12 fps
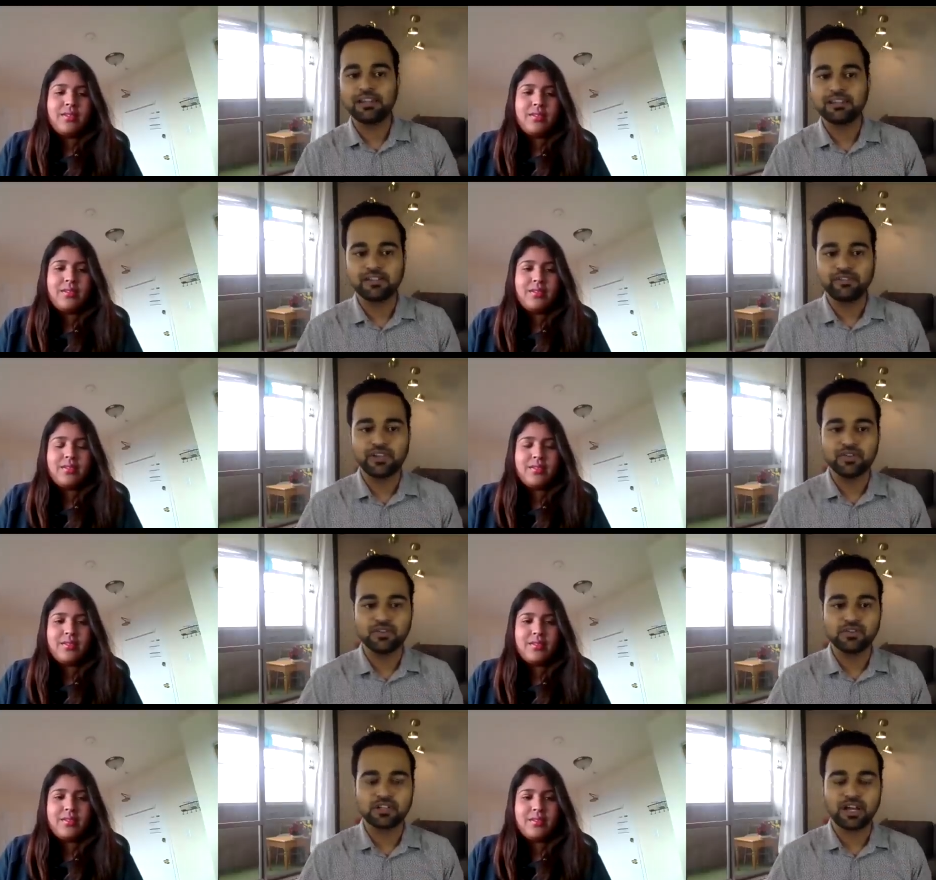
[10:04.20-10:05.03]

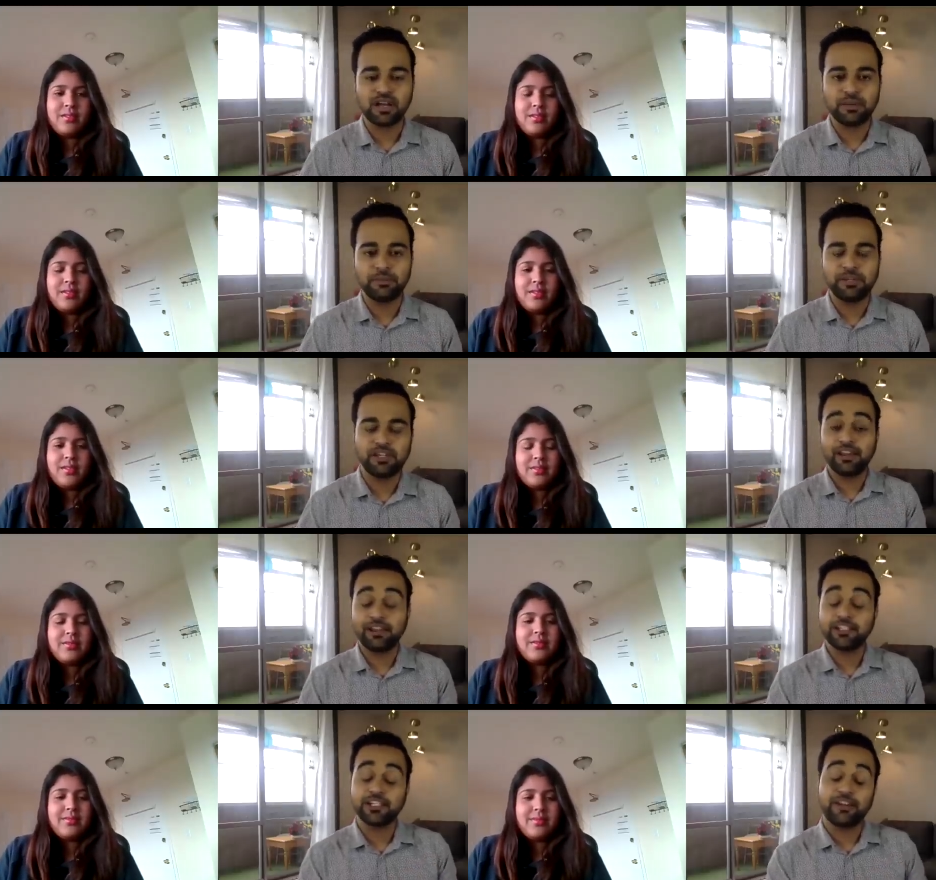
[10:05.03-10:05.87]
Speaker 1: interviews, or maybe
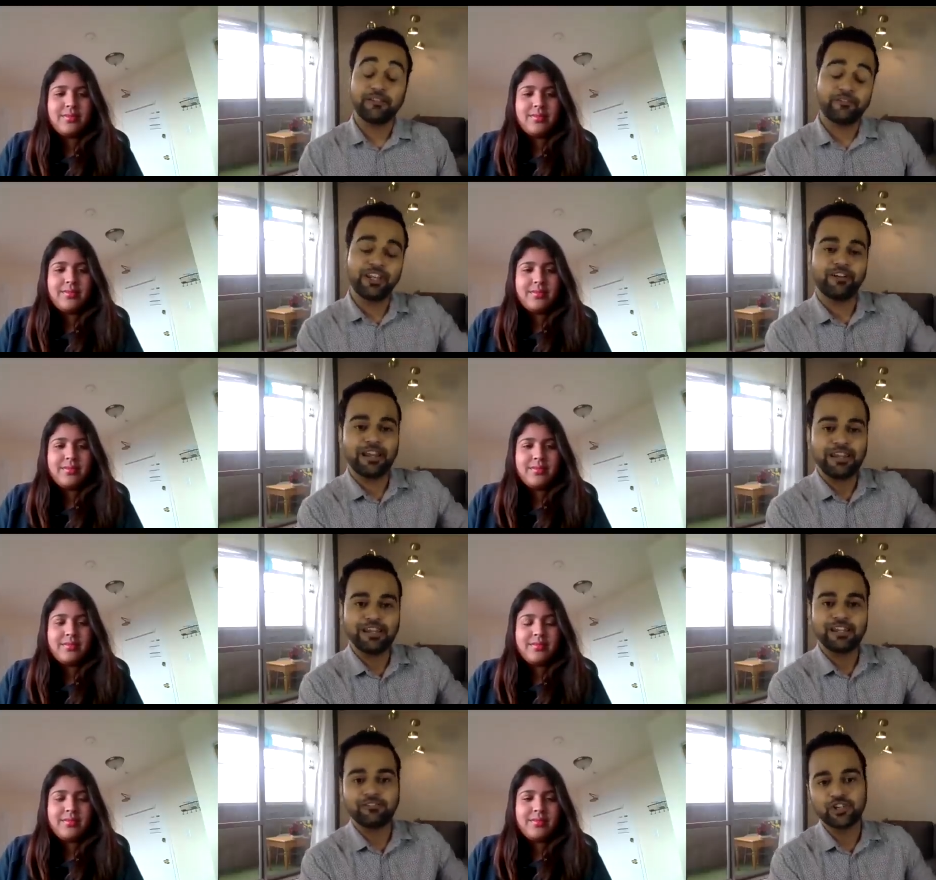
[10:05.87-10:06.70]
if there were
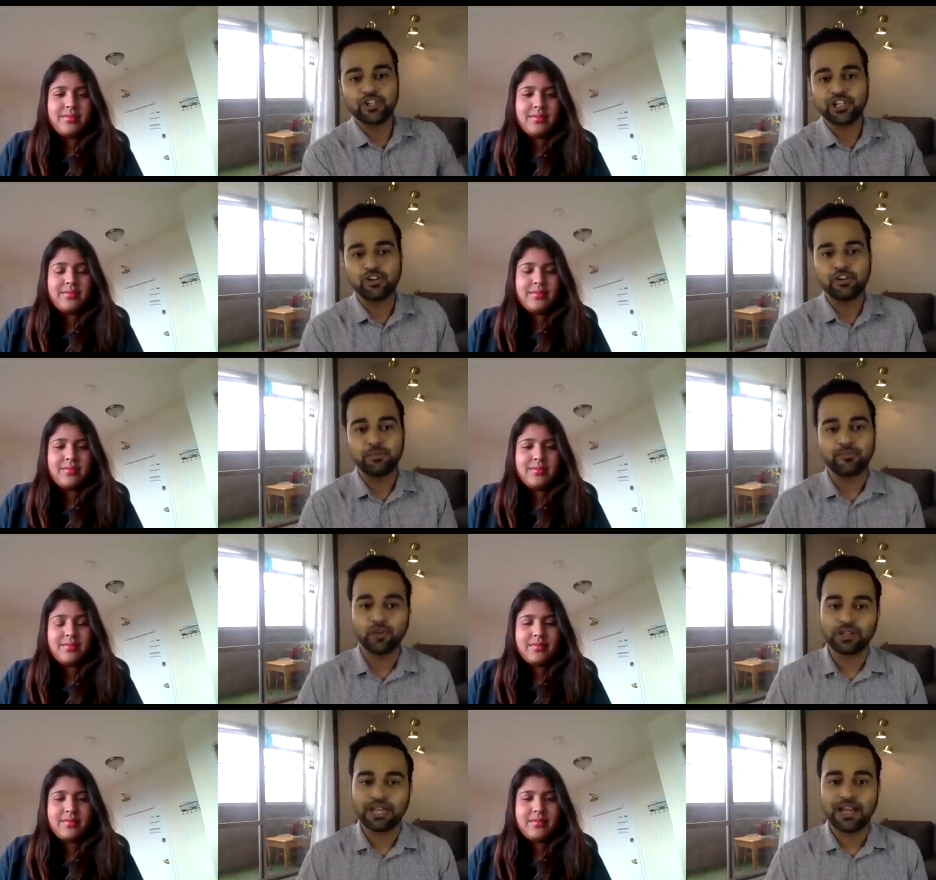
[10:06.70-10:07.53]
any interviews scheduled
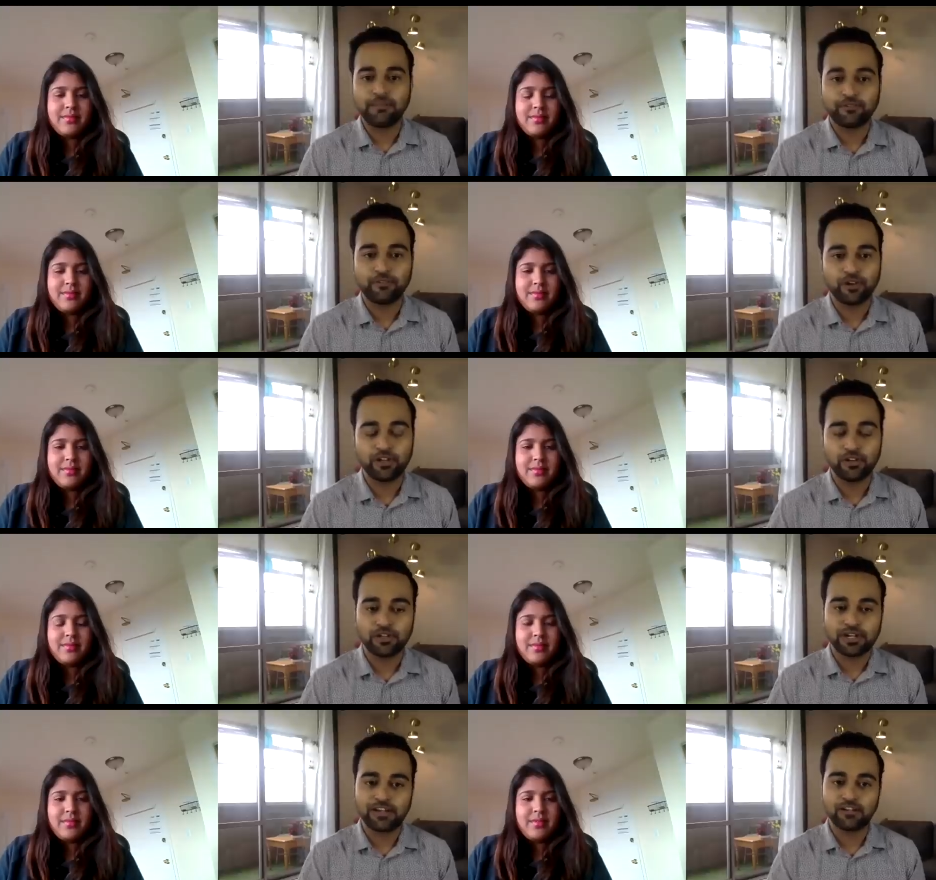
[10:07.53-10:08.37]
before that, before you
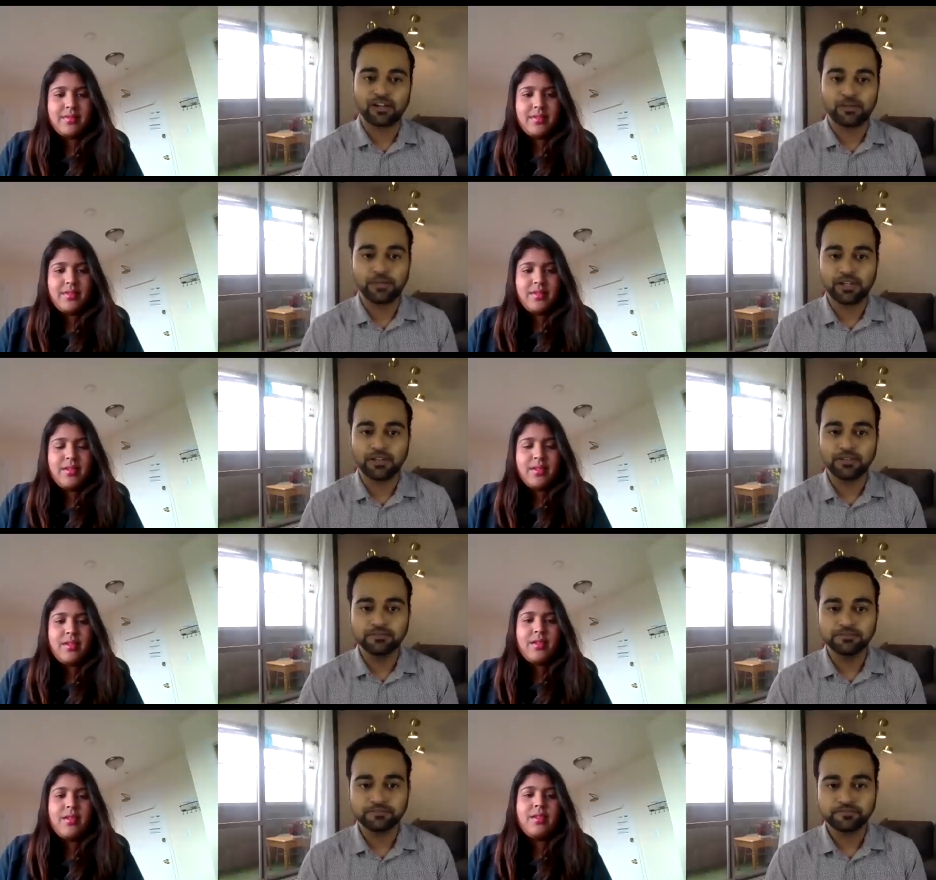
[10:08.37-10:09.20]
tried to come here?
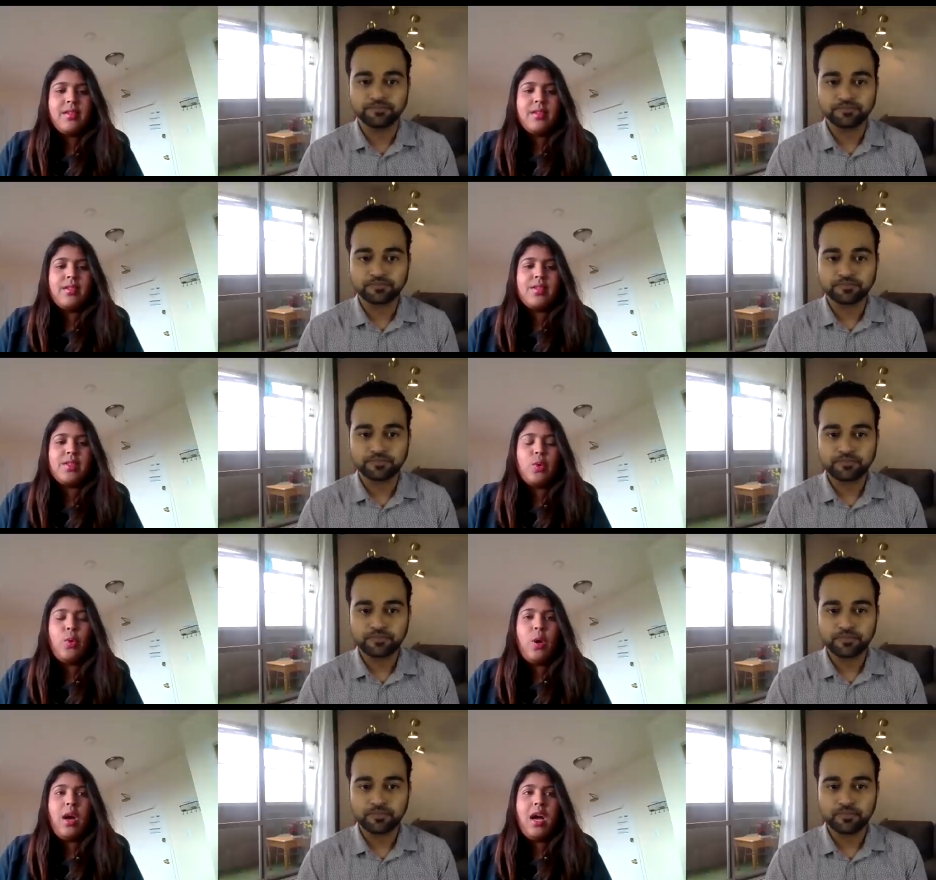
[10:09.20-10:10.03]

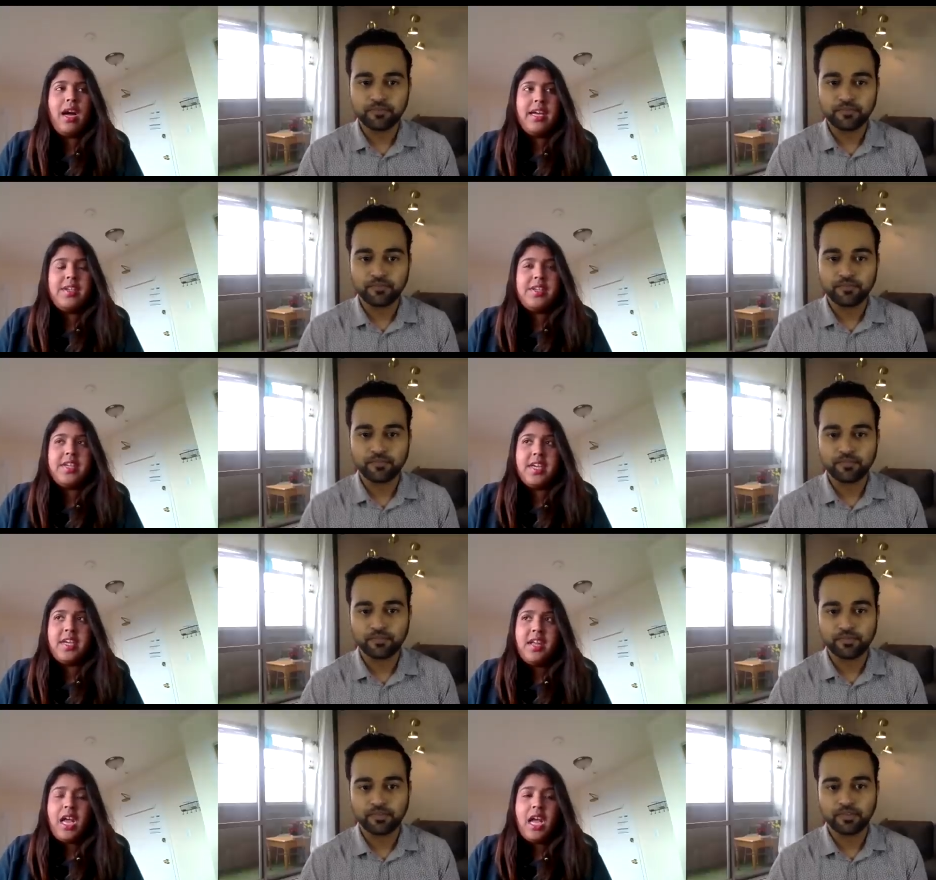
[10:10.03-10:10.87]
So
Speaker 2: I
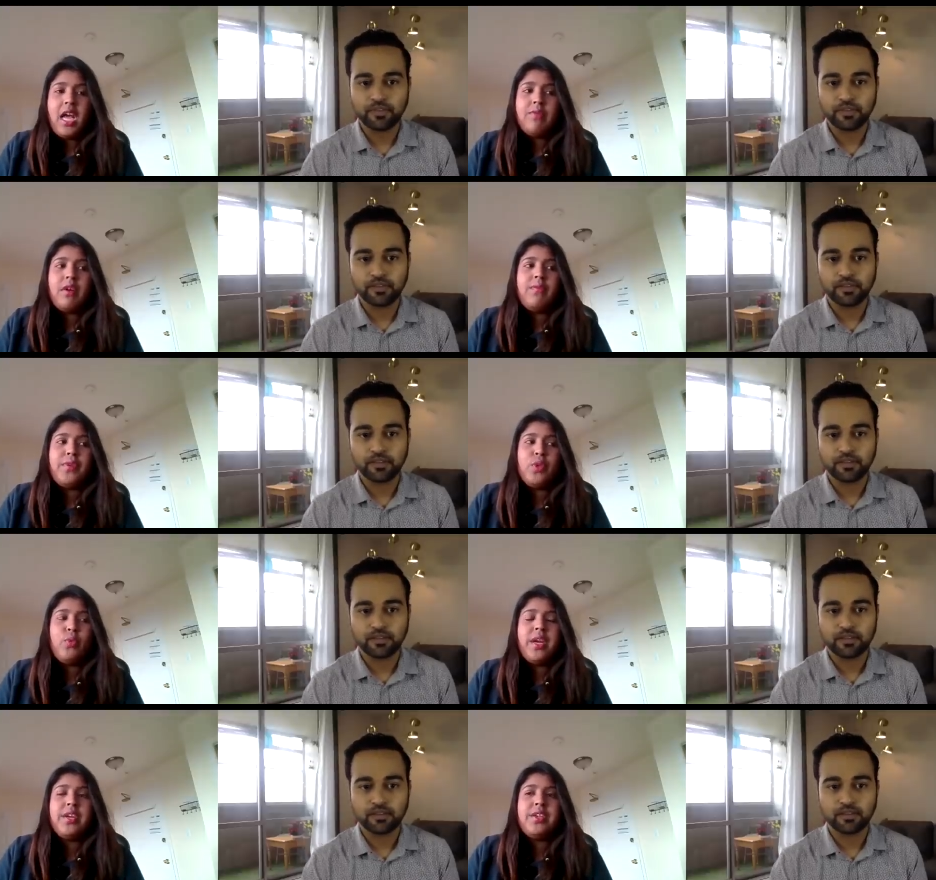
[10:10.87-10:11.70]
did have a
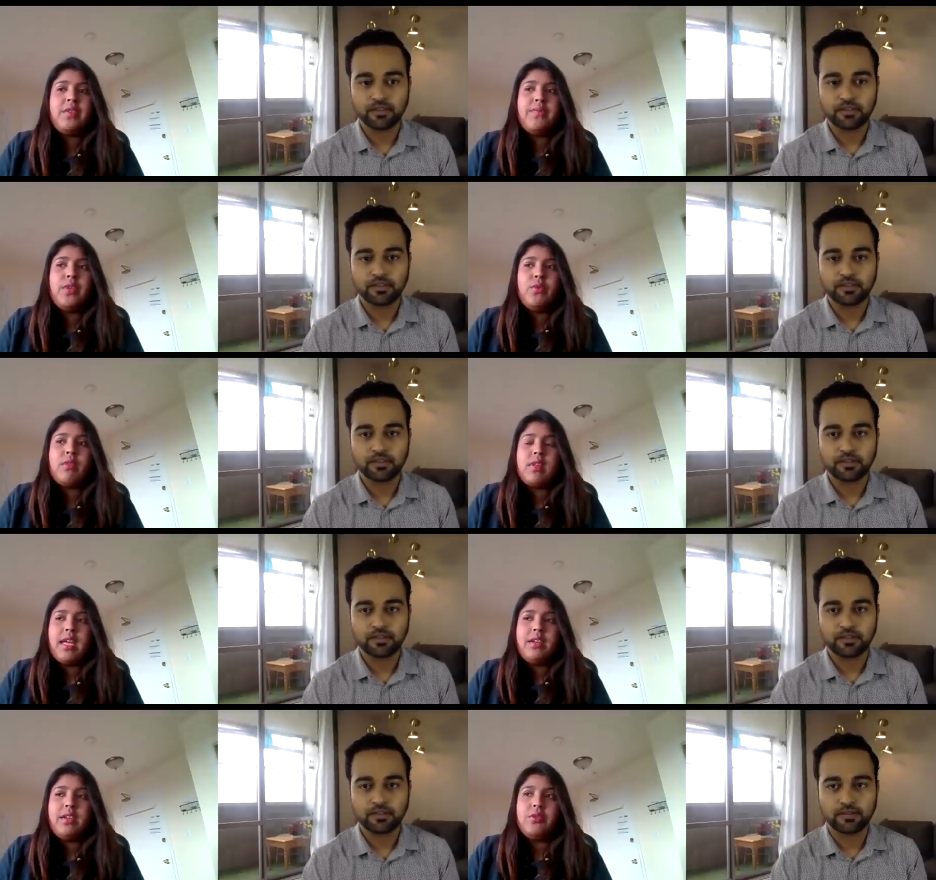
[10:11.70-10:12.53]
few interviews,
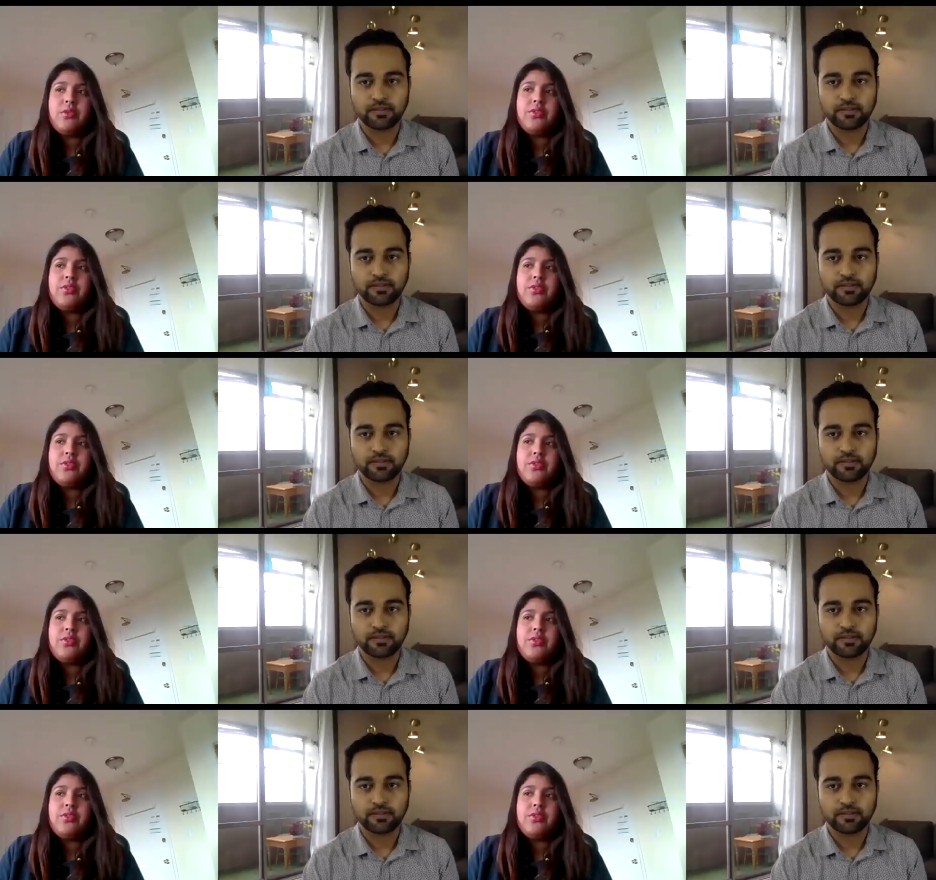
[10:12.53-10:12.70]
like, you know,